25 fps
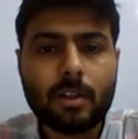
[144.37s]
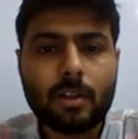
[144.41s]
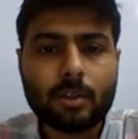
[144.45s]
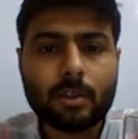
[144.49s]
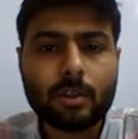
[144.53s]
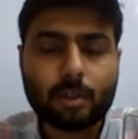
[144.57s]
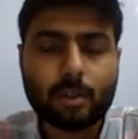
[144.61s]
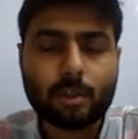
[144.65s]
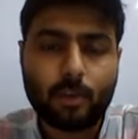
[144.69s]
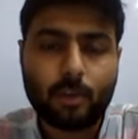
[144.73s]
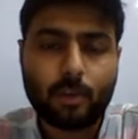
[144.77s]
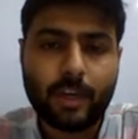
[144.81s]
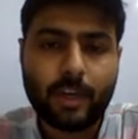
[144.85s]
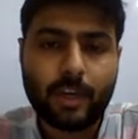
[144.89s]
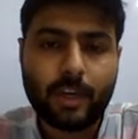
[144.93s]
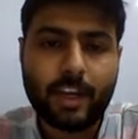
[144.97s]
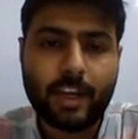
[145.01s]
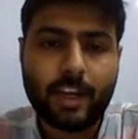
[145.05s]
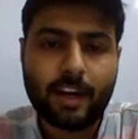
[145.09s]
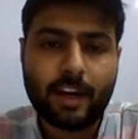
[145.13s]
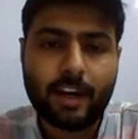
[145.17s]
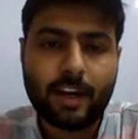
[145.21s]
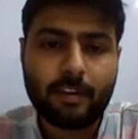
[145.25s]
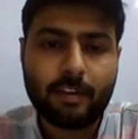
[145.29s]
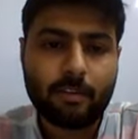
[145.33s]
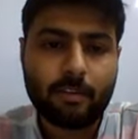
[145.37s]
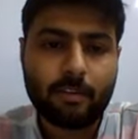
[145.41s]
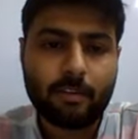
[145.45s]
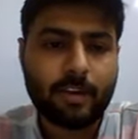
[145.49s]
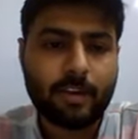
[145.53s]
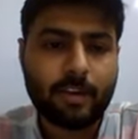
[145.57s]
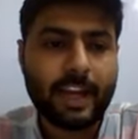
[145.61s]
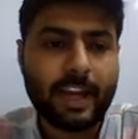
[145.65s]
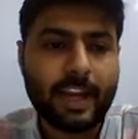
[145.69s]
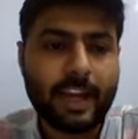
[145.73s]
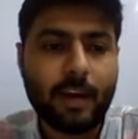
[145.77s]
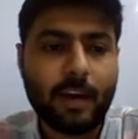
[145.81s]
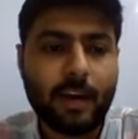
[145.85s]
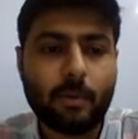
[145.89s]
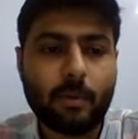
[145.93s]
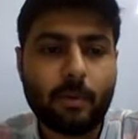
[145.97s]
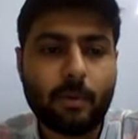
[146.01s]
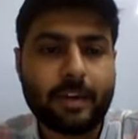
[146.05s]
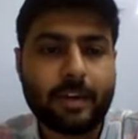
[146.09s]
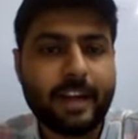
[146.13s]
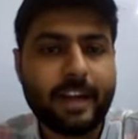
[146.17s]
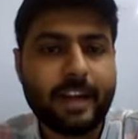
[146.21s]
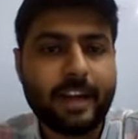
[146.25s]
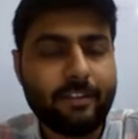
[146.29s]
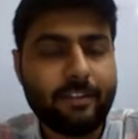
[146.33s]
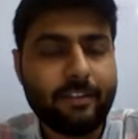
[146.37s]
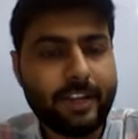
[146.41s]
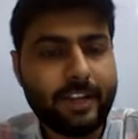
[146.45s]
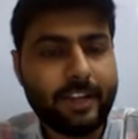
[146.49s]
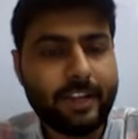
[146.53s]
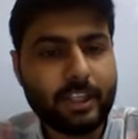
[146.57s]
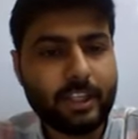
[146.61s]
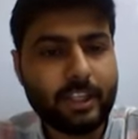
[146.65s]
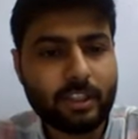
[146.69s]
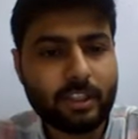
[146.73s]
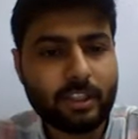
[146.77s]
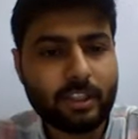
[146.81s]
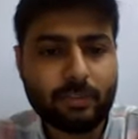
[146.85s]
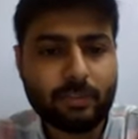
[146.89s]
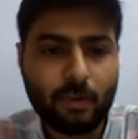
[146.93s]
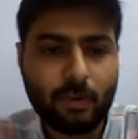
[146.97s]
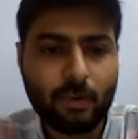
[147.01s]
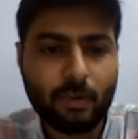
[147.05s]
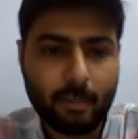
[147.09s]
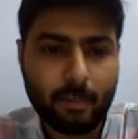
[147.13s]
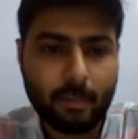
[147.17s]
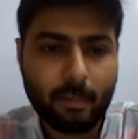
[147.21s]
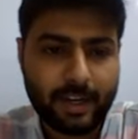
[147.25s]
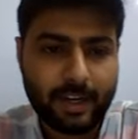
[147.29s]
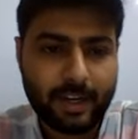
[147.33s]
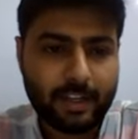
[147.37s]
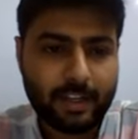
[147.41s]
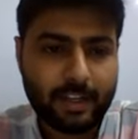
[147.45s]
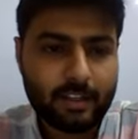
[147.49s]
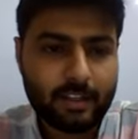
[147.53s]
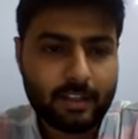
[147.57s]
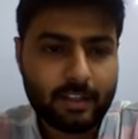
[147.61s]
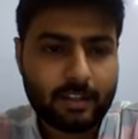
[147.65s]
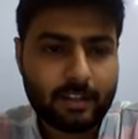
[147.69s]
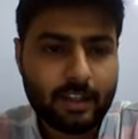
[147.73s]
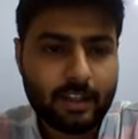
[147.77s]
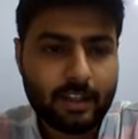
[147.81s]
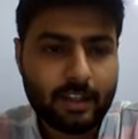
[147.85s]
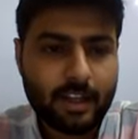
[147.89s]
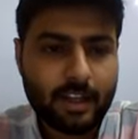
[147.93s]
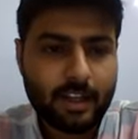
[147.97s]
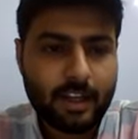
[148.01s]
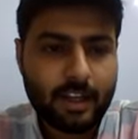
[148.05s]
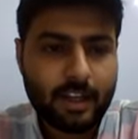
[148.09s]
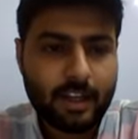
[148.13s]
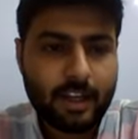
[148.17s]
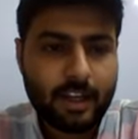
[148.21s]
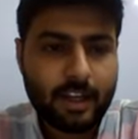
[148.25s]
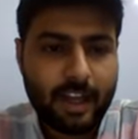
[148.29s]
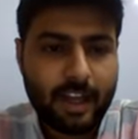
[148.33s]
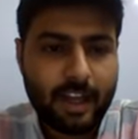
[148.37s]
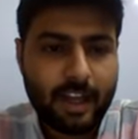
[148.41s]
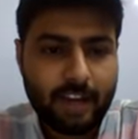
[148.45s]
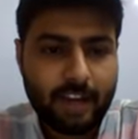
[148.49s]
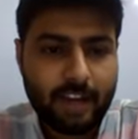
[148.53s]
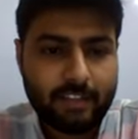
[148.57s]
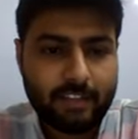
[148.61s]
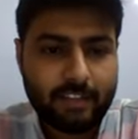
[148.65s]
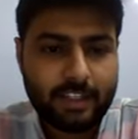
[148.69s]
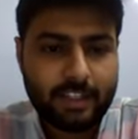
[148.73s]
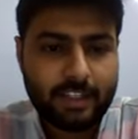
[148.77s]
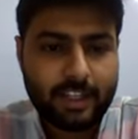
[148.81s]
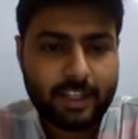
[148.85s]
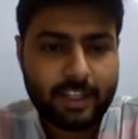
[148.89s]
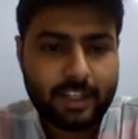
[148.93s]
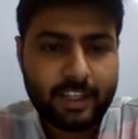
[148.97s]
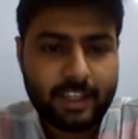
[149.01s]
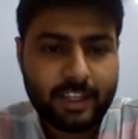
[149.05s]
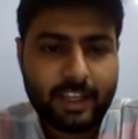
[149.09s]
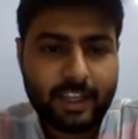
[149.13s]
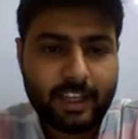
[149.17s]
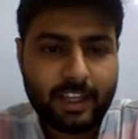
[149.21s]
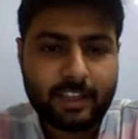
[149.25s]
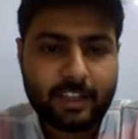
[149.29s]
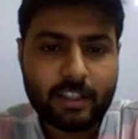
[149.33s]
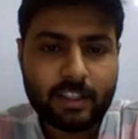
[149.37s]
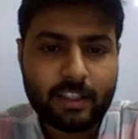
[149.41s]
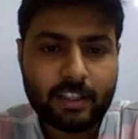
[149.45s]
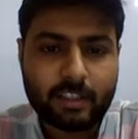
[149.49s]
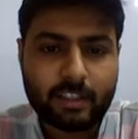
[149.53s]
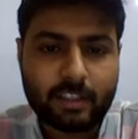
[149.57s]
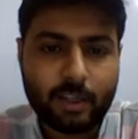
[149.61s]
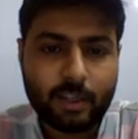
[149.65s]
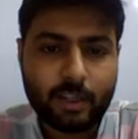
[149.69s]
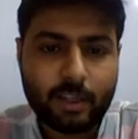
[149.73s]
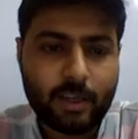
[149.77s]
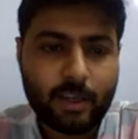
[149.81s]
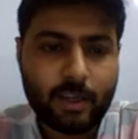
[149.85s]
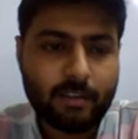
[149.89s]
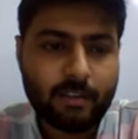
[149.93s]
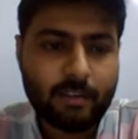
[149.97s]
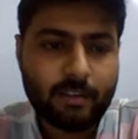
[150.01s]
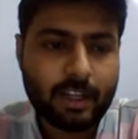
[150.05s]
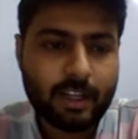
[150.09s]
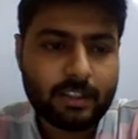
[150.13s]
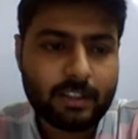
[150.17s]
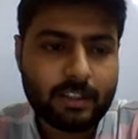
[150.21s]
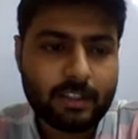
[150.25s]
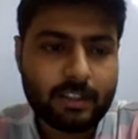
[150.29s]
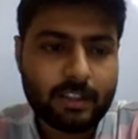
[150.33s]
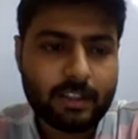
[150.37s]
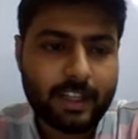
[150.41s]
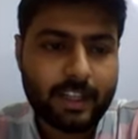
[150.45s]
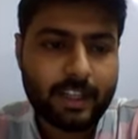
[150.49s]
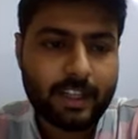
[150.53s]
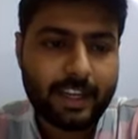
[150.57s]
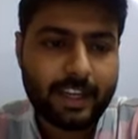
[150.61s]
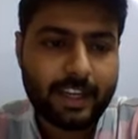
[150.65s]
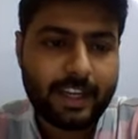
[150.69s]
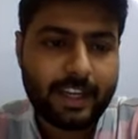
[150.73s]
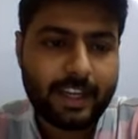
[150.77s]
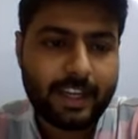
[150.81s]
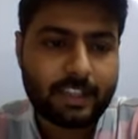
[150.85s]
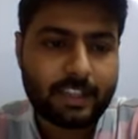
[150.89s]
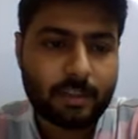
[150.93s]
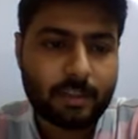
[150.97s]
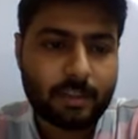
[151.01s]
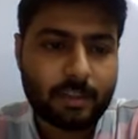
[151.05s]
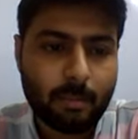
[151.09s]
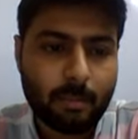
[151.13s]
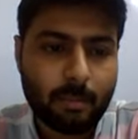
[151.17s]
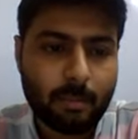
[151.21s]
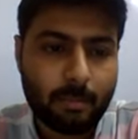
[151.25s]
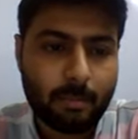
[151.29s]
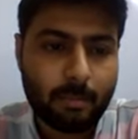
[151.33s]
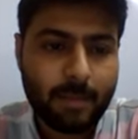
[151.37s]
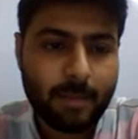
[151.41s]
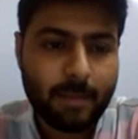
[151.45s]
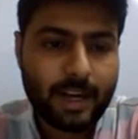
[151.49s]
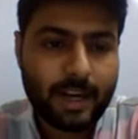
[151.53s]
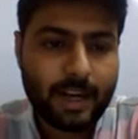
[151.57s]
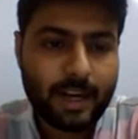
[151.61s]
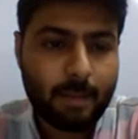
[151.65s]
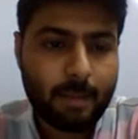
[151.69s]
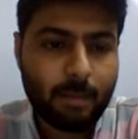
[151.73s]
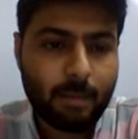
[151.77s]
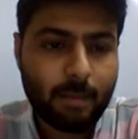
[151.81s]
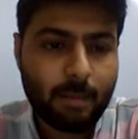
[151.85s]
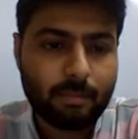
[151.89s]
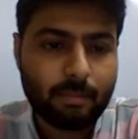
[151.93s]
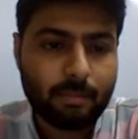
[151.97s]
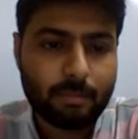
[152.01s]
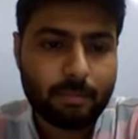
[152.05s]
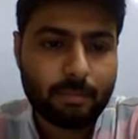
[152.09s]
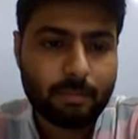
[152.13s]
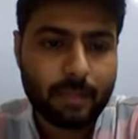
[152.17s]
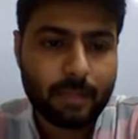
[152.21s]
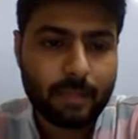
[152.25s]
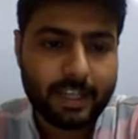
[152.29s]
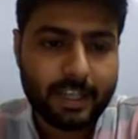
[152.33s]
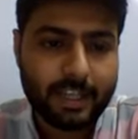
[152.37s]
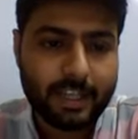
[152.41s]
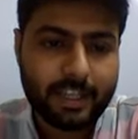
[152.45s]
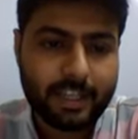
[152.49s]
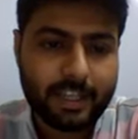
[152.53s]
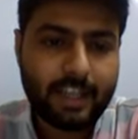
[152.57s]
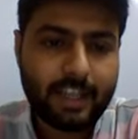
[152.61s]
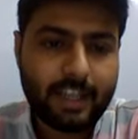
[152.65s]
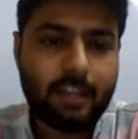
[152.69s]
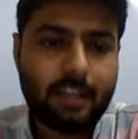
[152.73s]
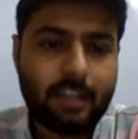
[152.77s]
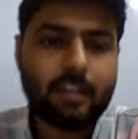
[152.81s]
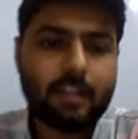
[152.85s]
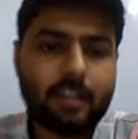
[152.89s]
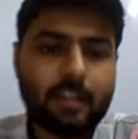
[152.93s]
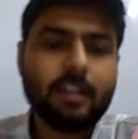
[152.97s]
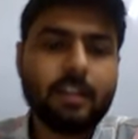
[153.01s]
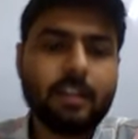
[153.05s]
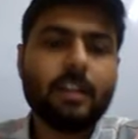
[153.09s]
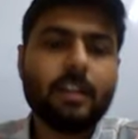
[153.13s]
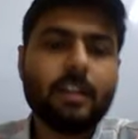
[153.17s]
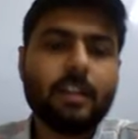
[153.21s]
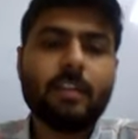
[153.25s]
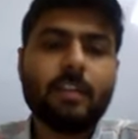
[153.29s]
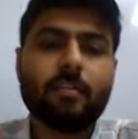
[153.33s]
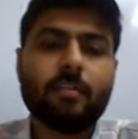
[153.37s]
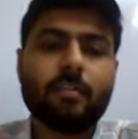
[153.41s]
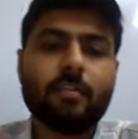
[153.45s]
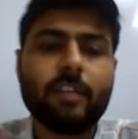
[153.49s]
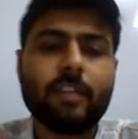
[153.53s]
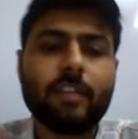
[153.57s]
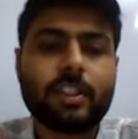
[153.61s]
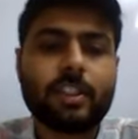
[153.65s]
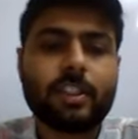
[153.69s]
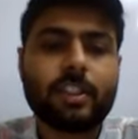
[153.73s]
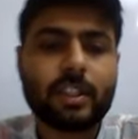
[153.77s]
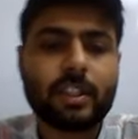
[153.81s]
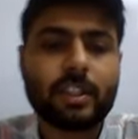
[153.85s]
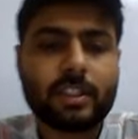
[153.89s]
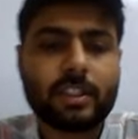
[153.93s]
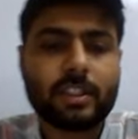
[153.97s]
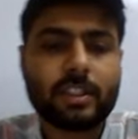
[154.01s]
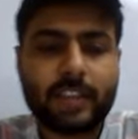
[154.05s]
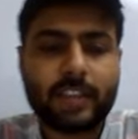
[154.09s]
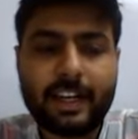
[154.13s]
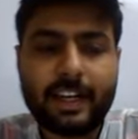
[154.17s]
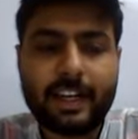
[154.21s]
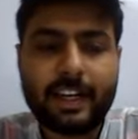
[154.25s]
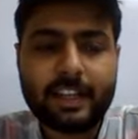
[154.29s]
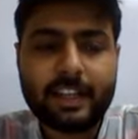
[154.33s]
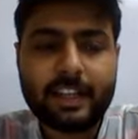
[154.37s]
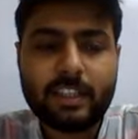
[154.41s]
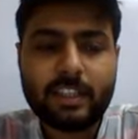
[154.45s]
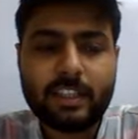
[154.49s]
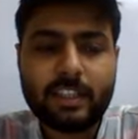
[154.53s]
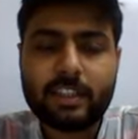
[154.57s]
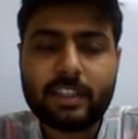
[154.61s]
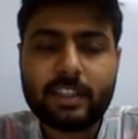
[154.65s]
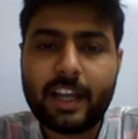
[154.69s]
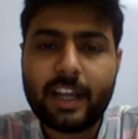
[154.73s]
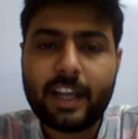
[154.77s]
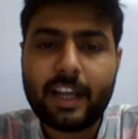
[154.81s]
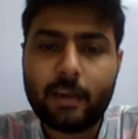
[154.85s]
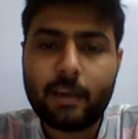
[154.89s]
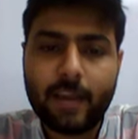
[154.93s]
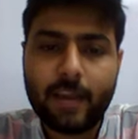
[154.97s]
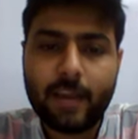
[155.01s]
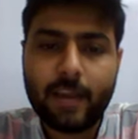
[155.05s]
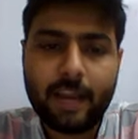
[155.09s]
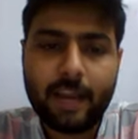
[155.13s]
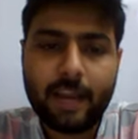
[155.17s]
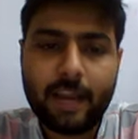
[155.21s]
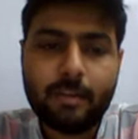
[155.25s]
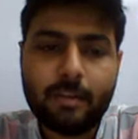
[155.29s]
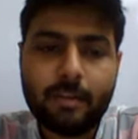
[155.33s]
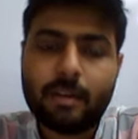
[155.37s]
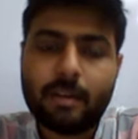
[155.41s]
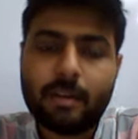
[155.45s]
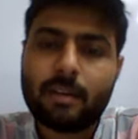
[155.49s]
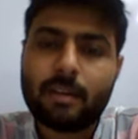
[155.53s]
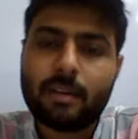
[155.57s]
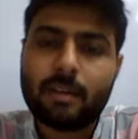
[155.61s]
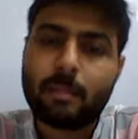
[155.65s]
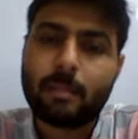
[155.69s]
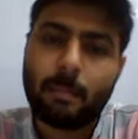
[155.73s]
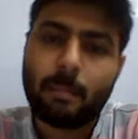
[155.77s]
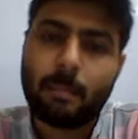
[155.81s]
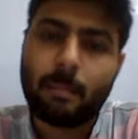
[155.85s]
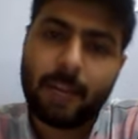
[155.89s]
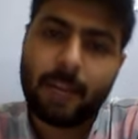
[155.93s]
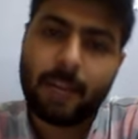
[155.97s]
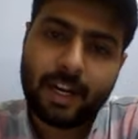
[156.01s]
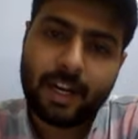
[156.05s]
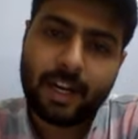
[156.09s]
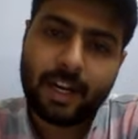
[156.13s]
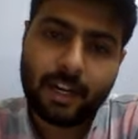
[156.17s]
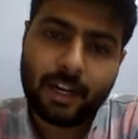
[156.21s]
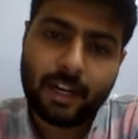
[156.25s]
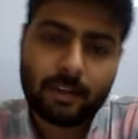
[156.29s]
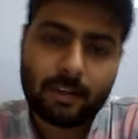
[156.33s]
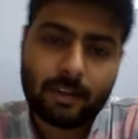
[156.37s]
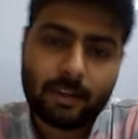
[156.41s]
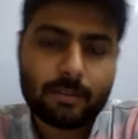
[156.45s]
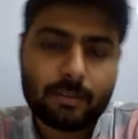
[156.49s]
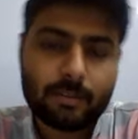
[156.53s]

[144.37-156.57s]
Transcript: So here we have definition for matter. Everything in this universe is made up of material which scientists have named matter.